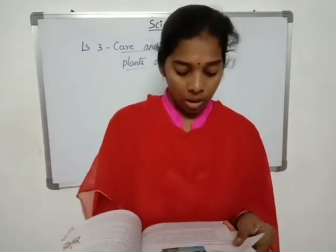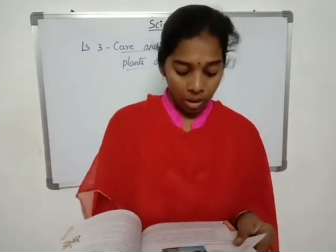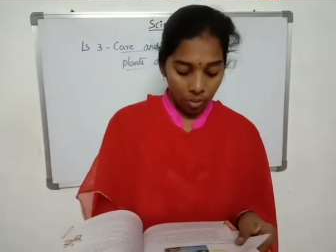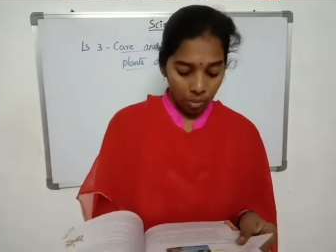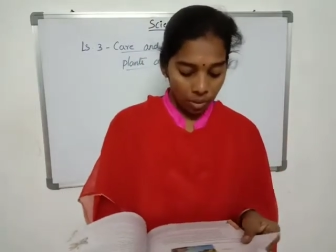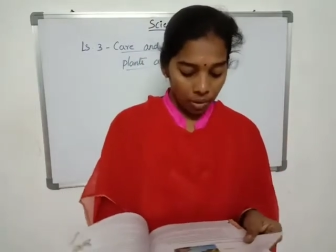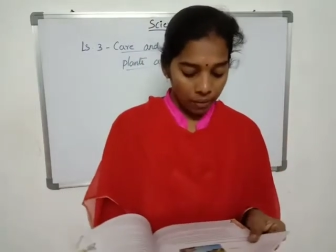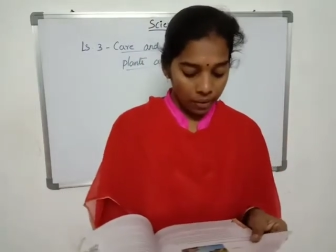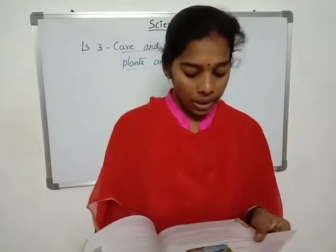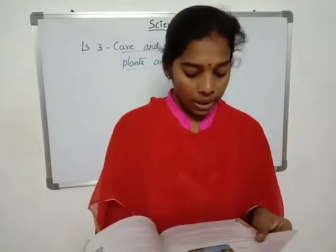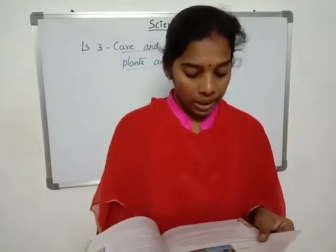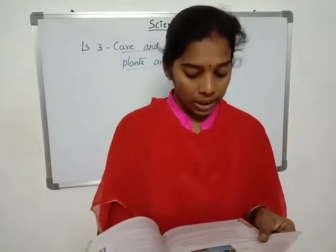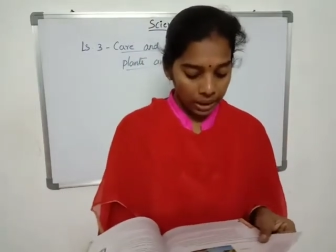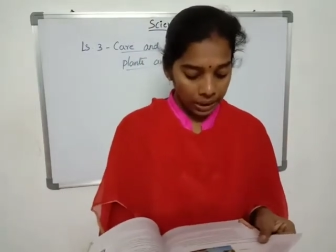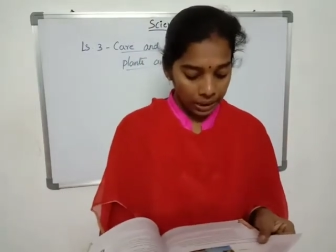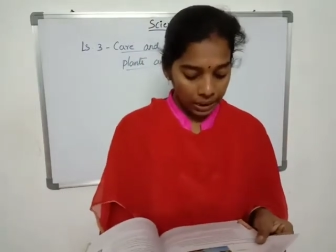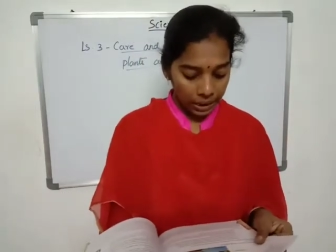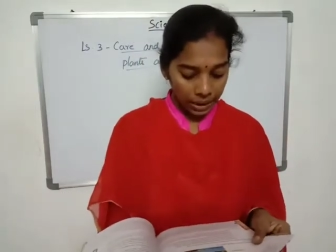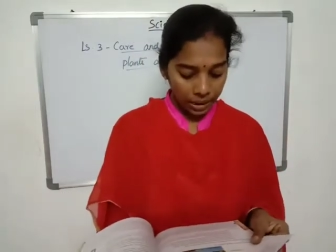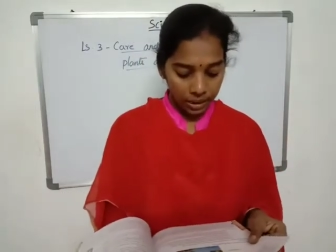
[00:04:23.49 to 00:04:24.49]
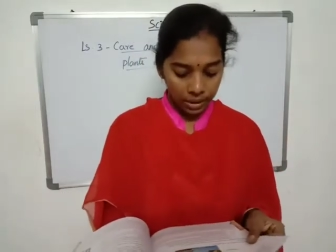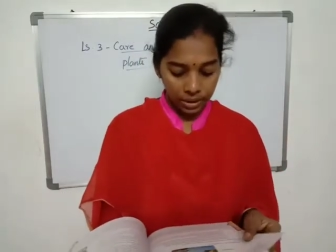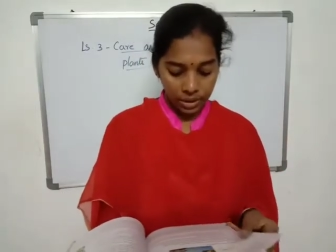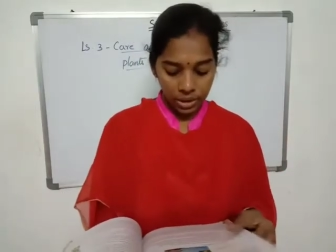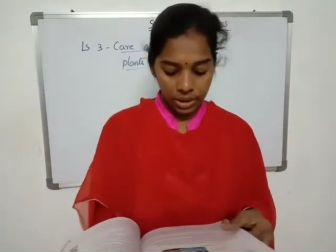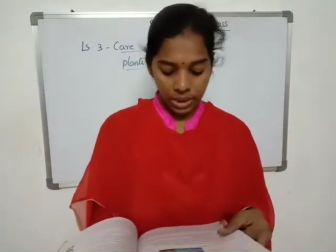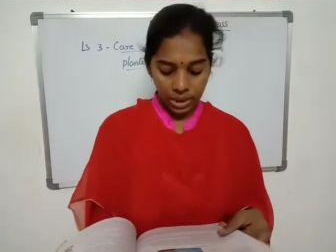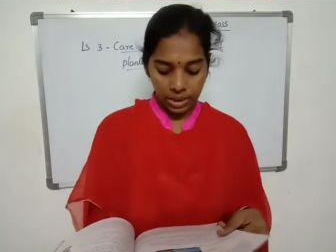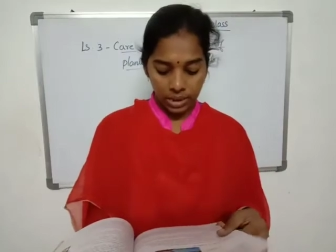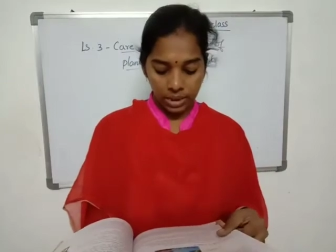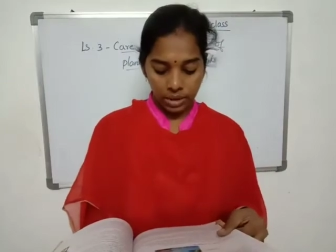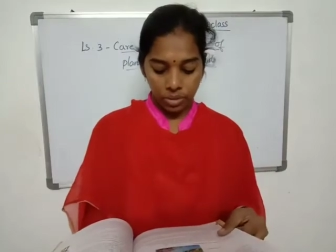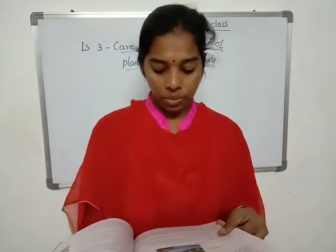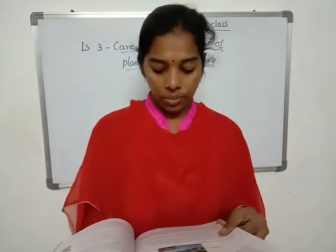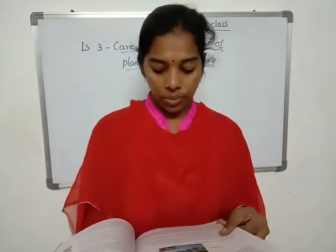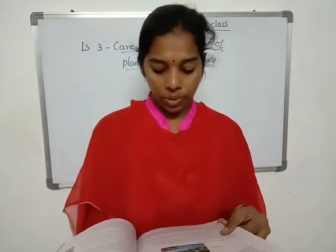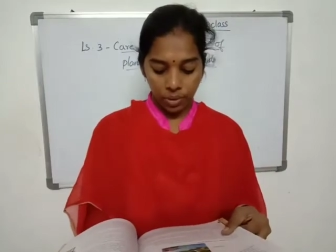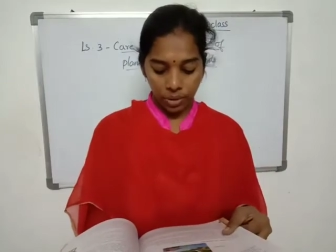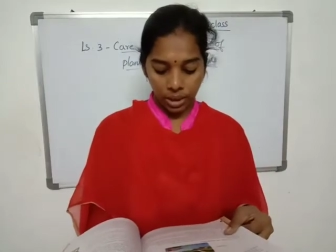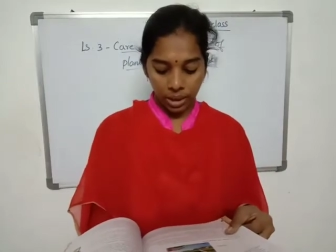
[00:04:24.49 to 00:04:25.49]
Providing clean sheds to
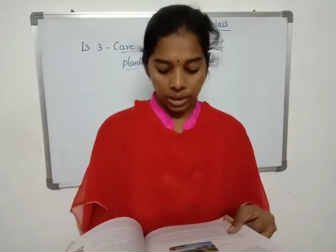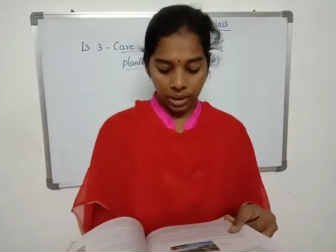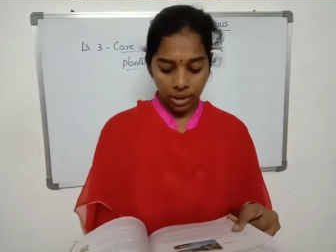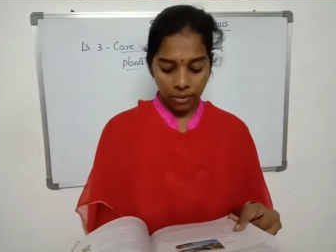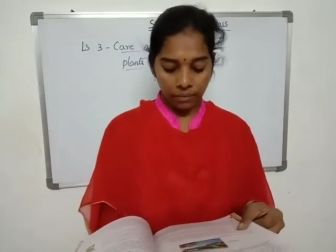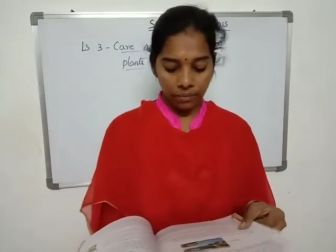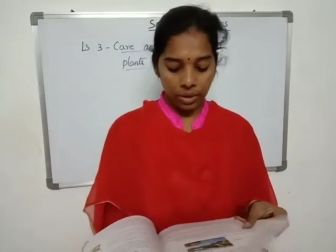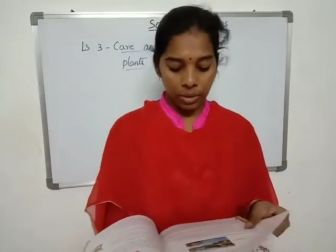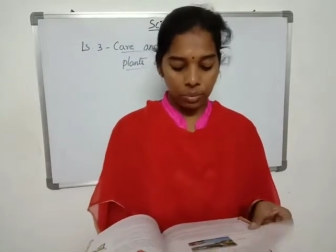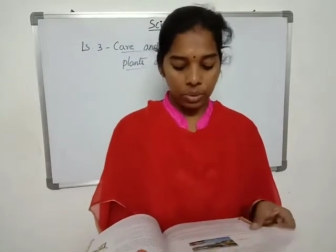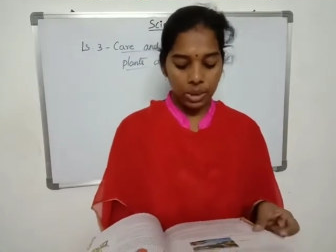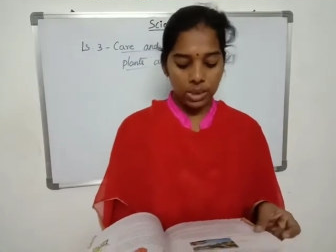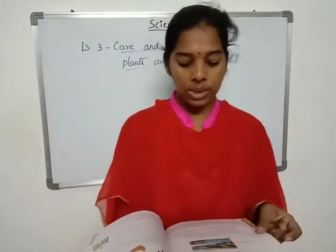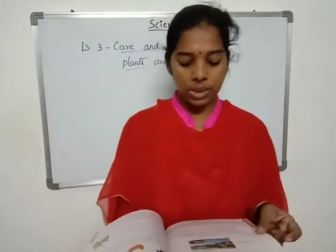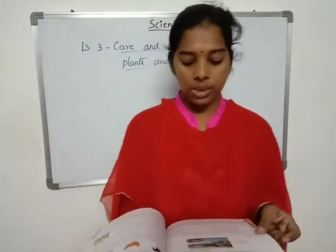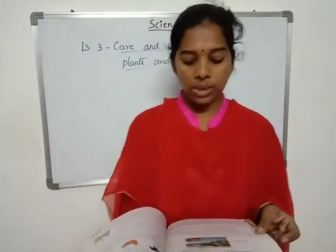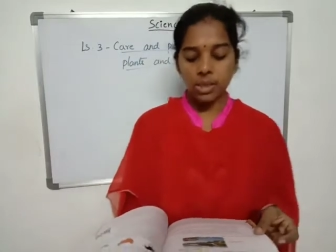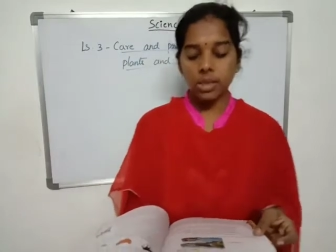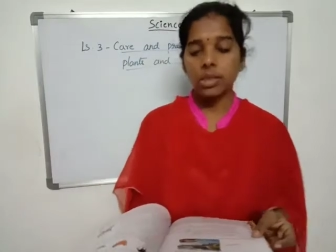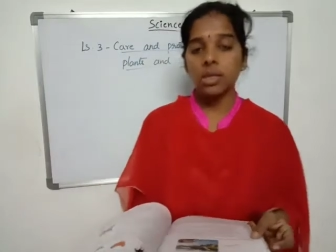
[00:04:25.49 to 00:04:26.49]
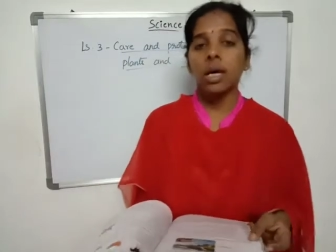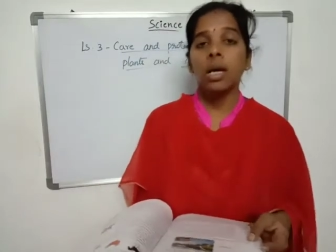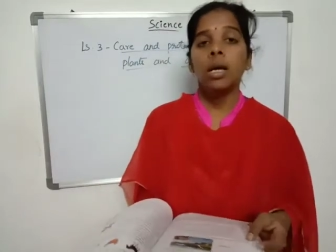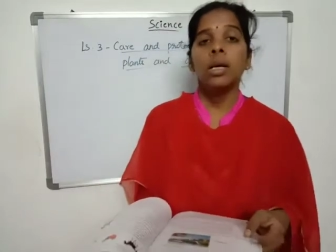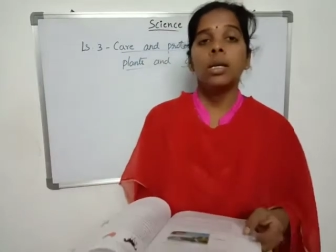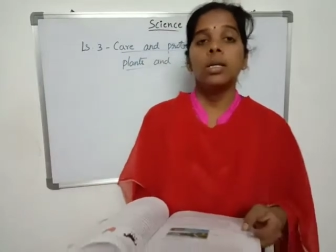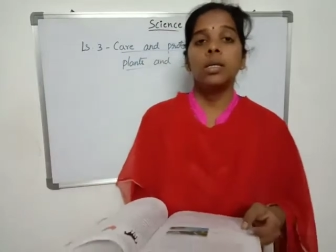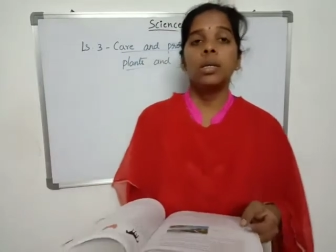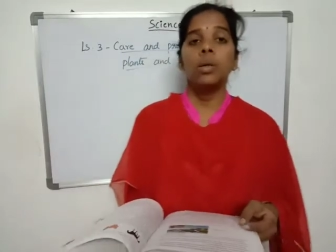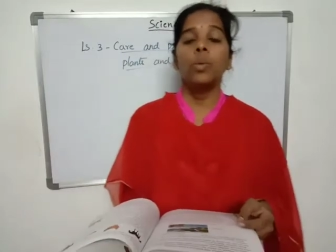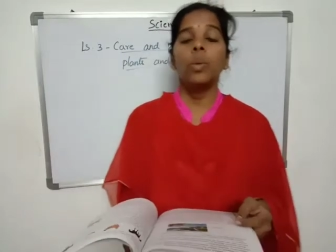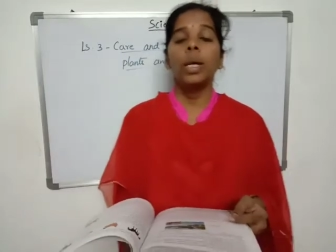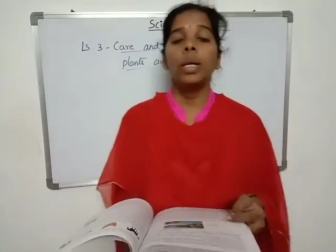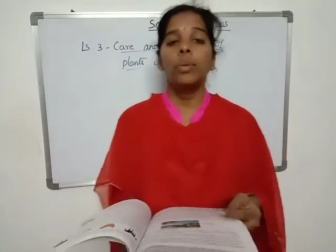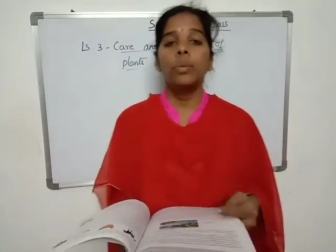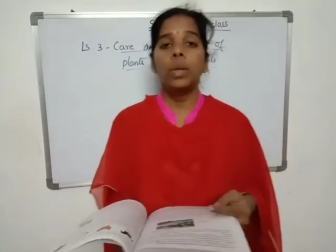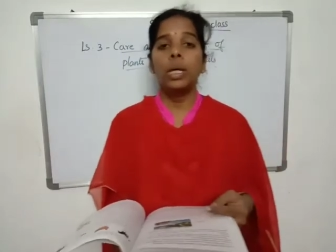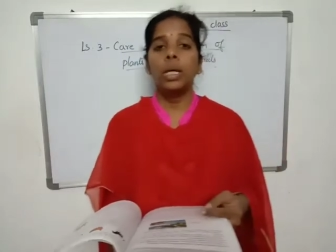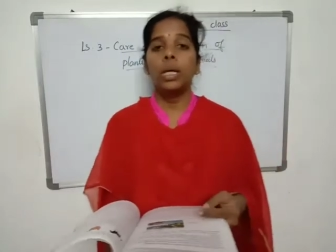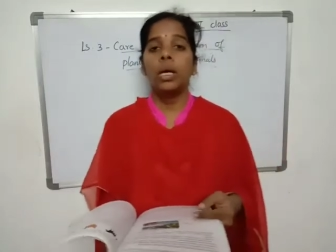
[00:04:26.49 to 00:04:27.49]
protect them from diseases. So when
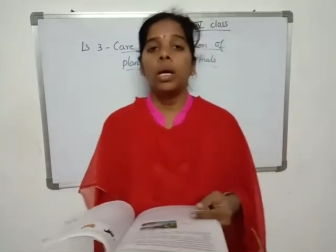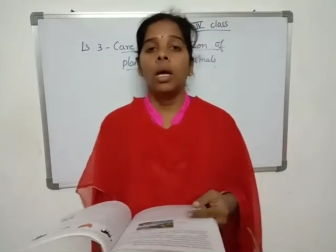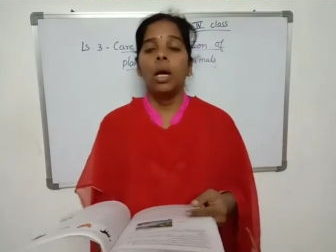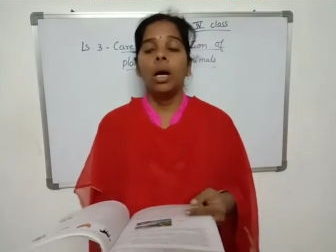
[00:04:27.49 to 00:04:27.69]
we